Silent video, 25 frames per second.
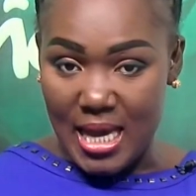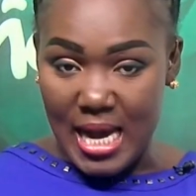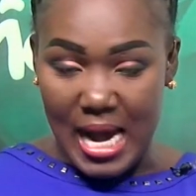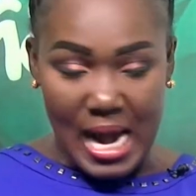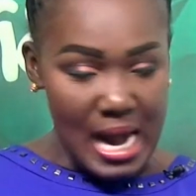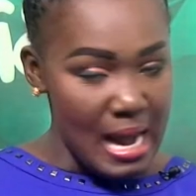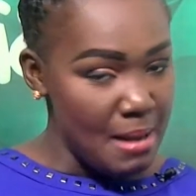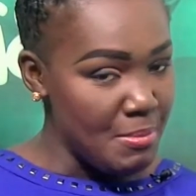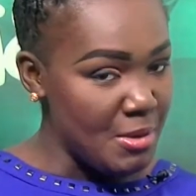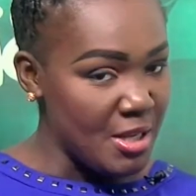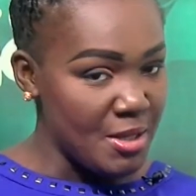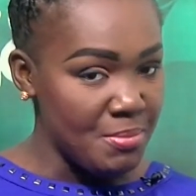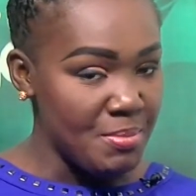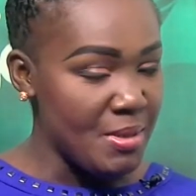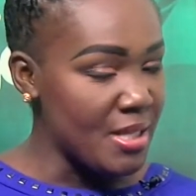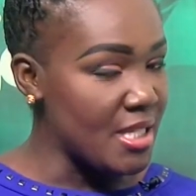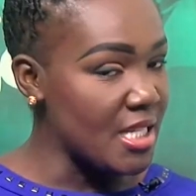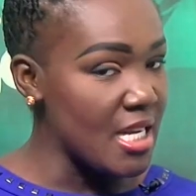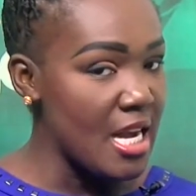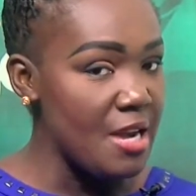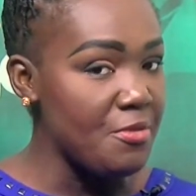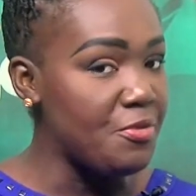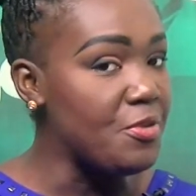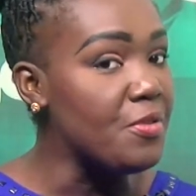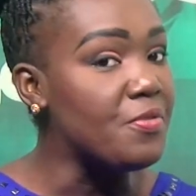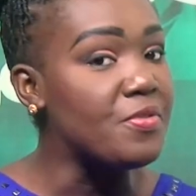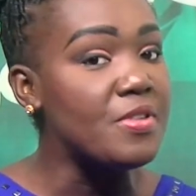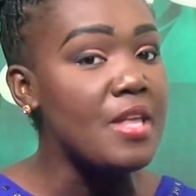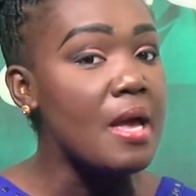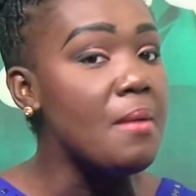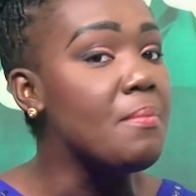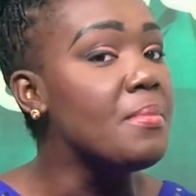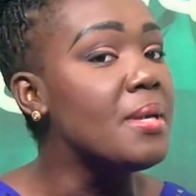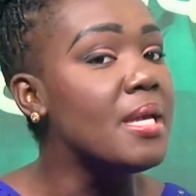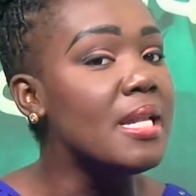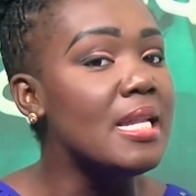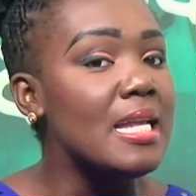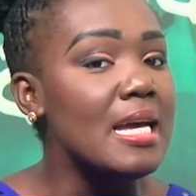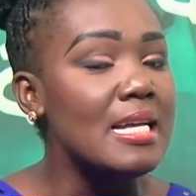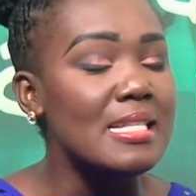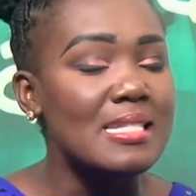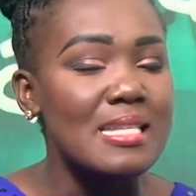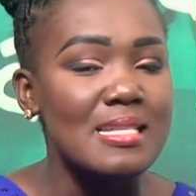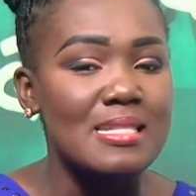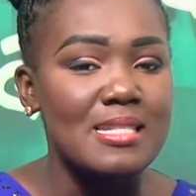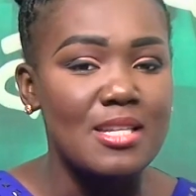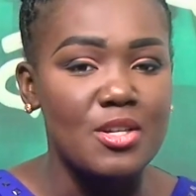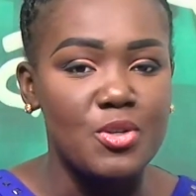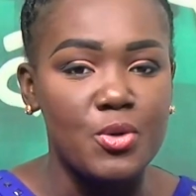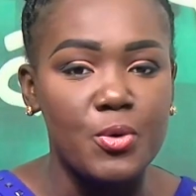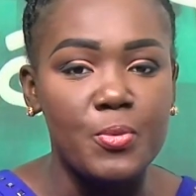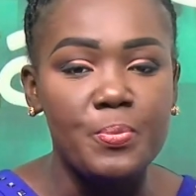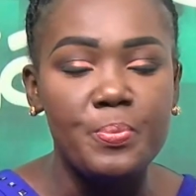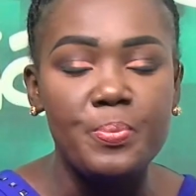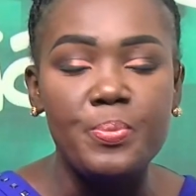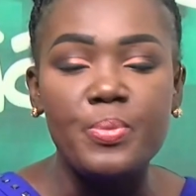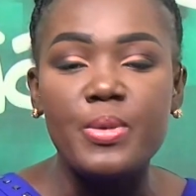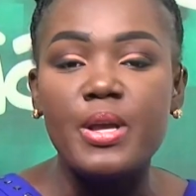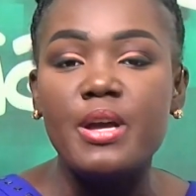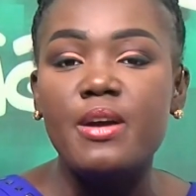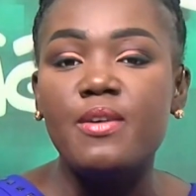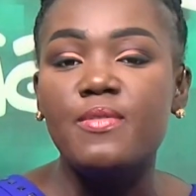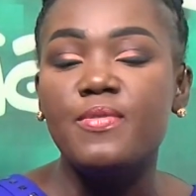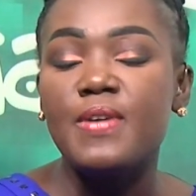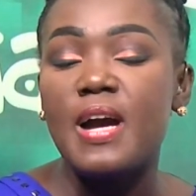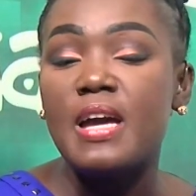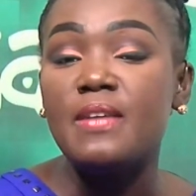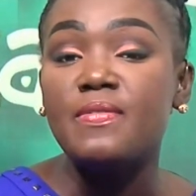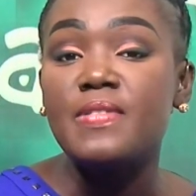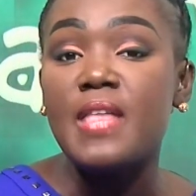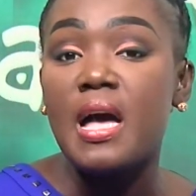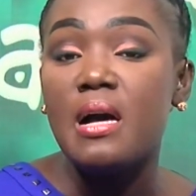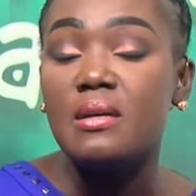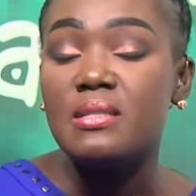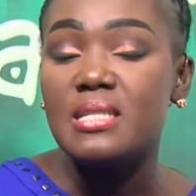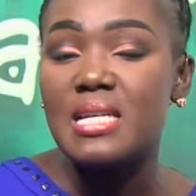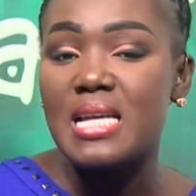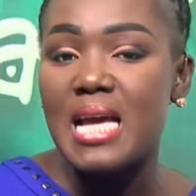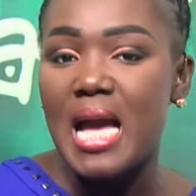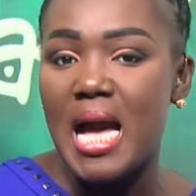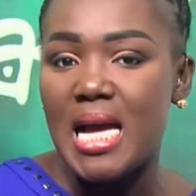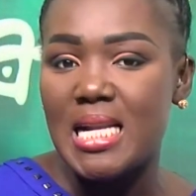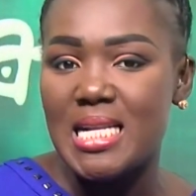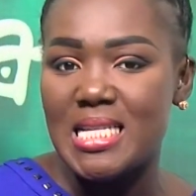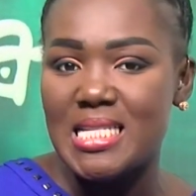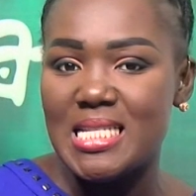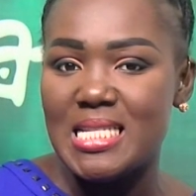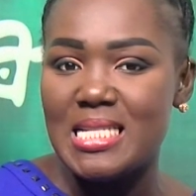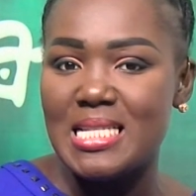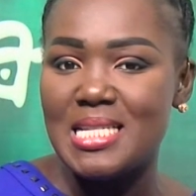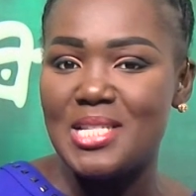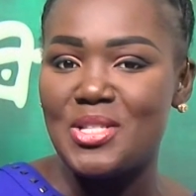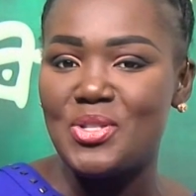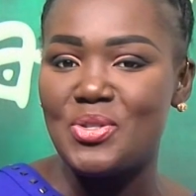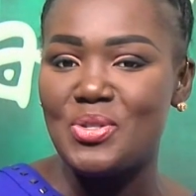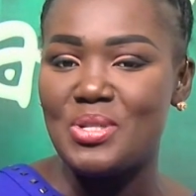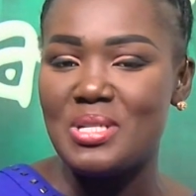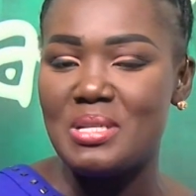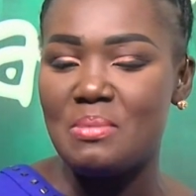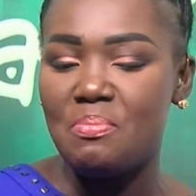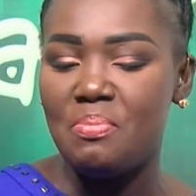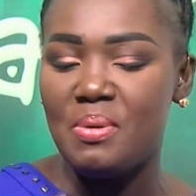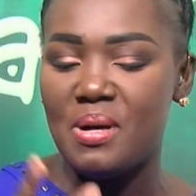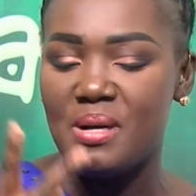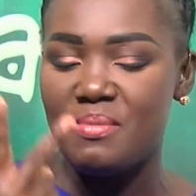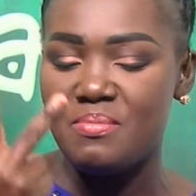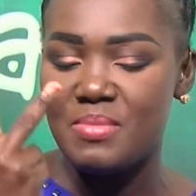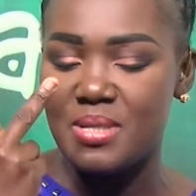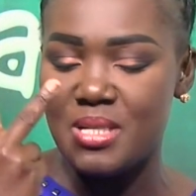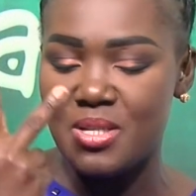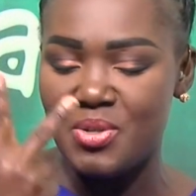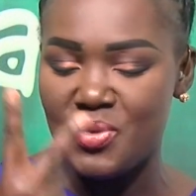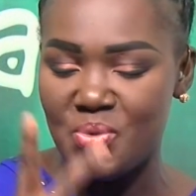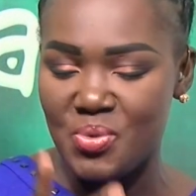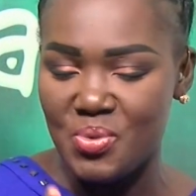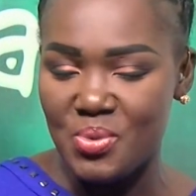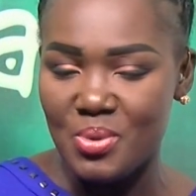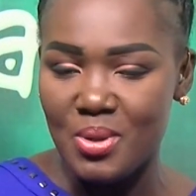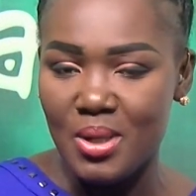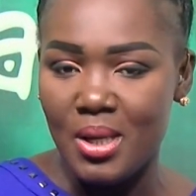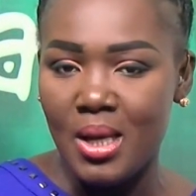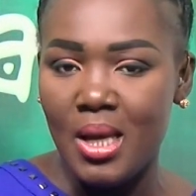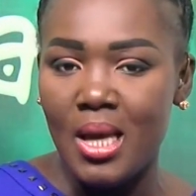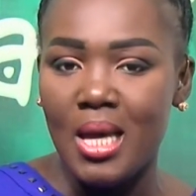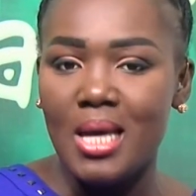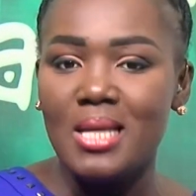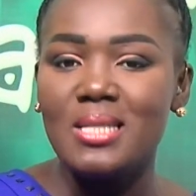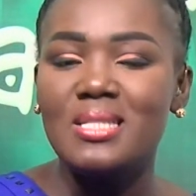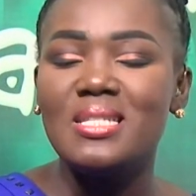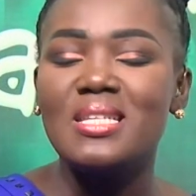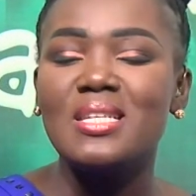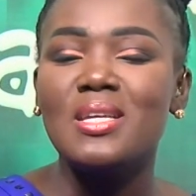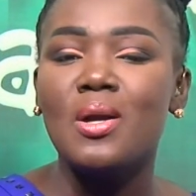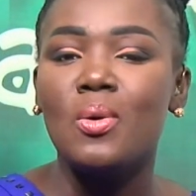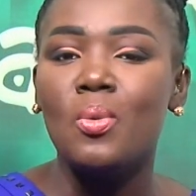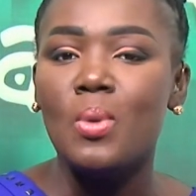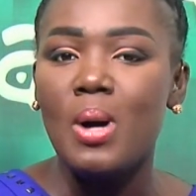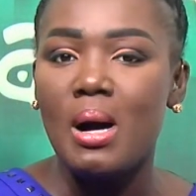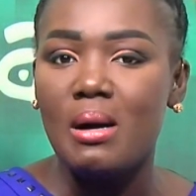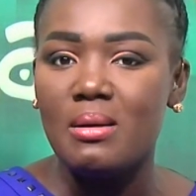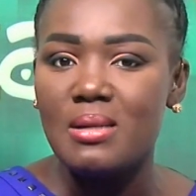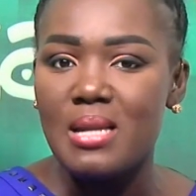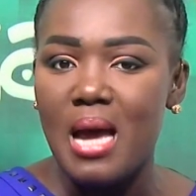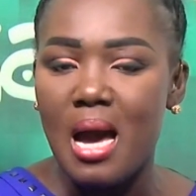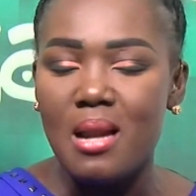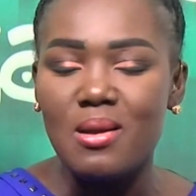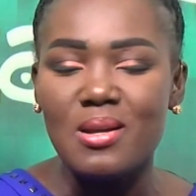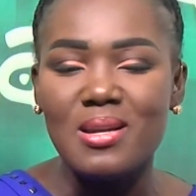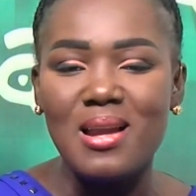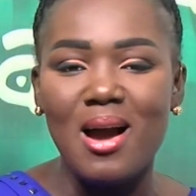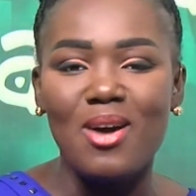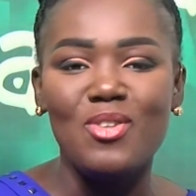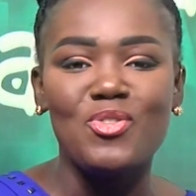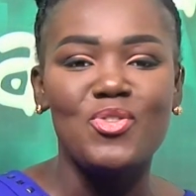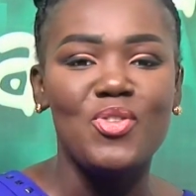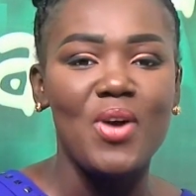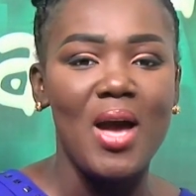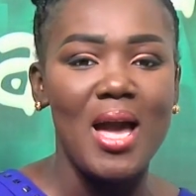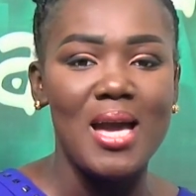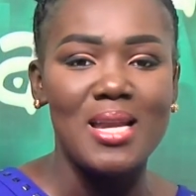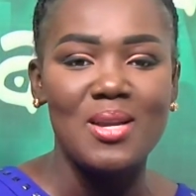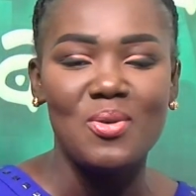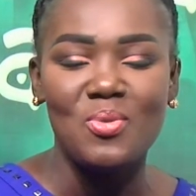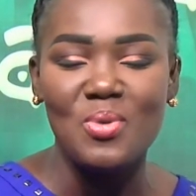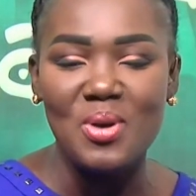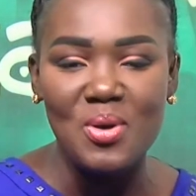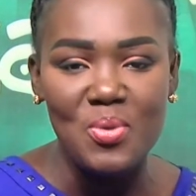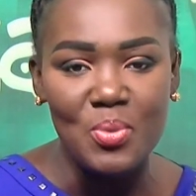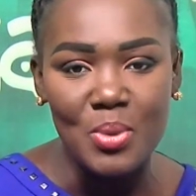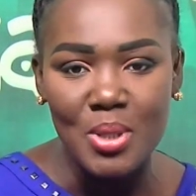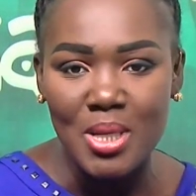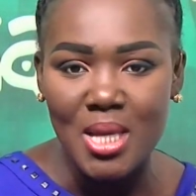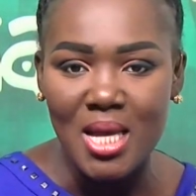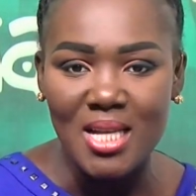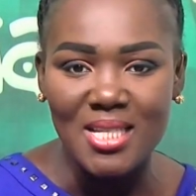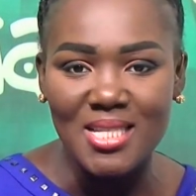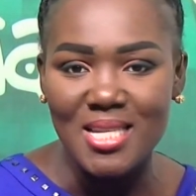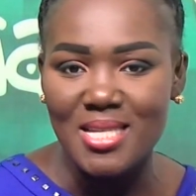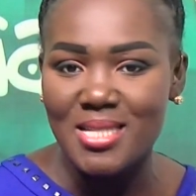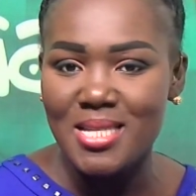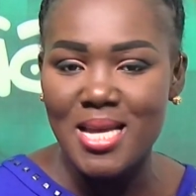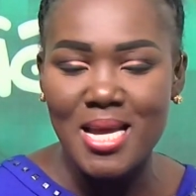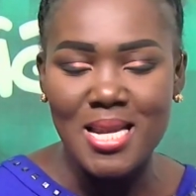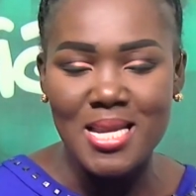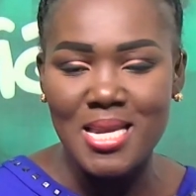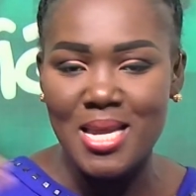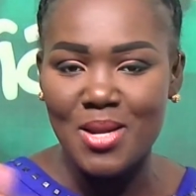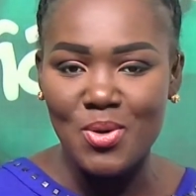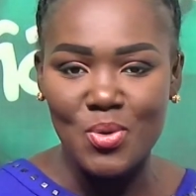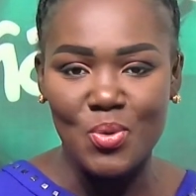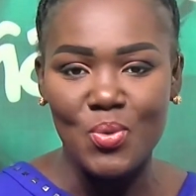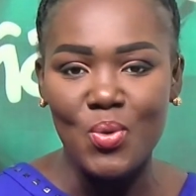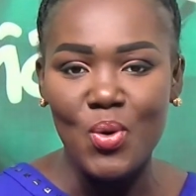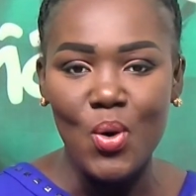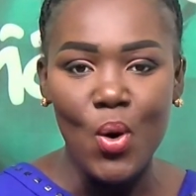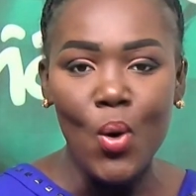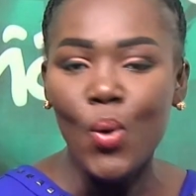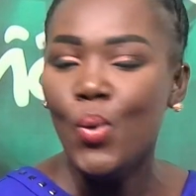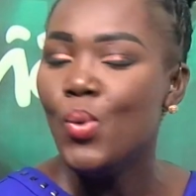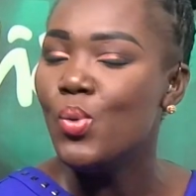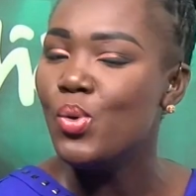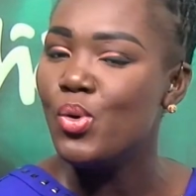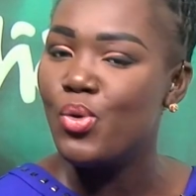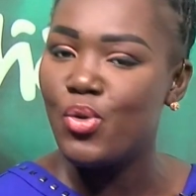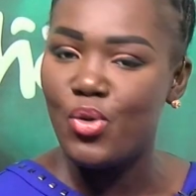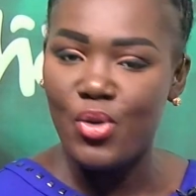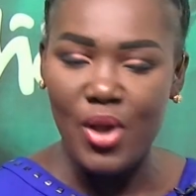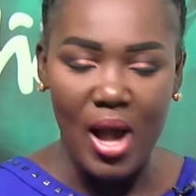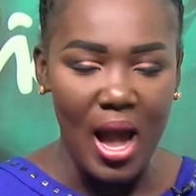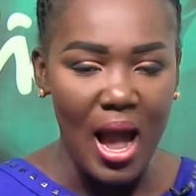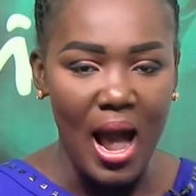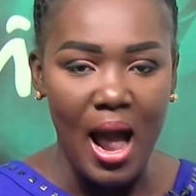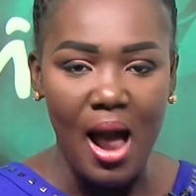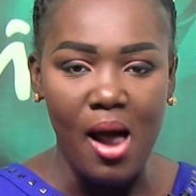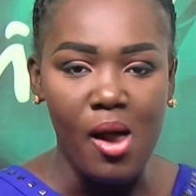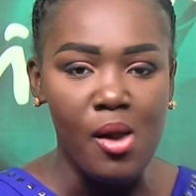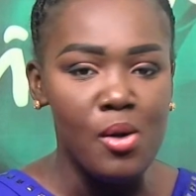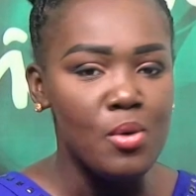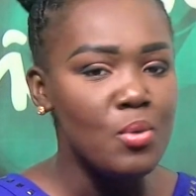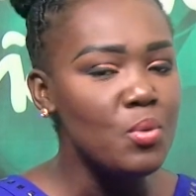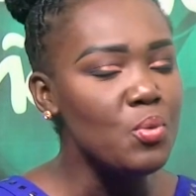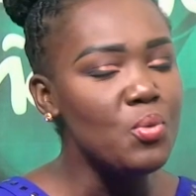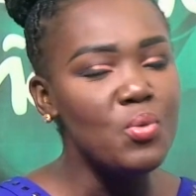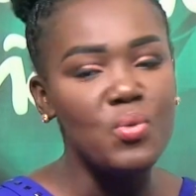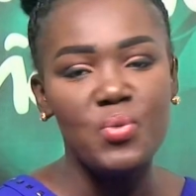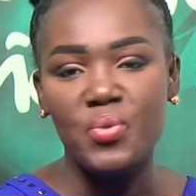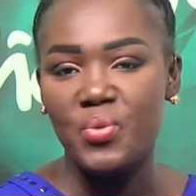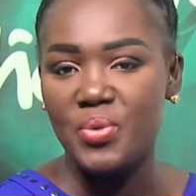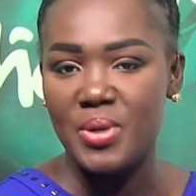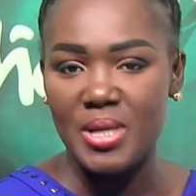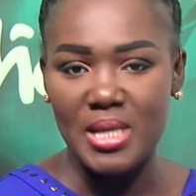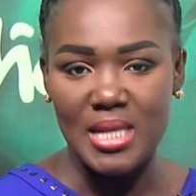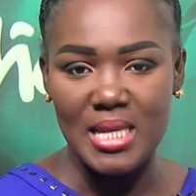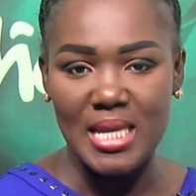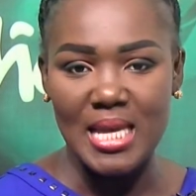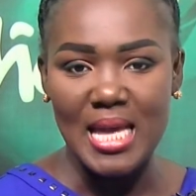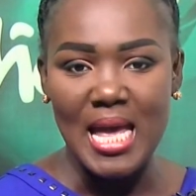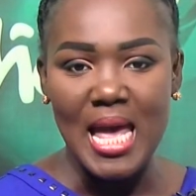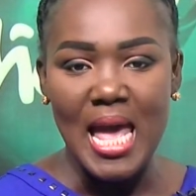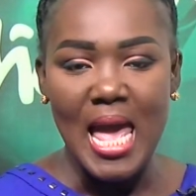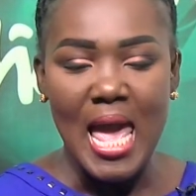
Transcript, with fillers: I mean, me chair fifty million to know five thousand Ghana cedis to Nipa me, no, and see your wild. Now, now, try and away we need just and then, no, we try, we win.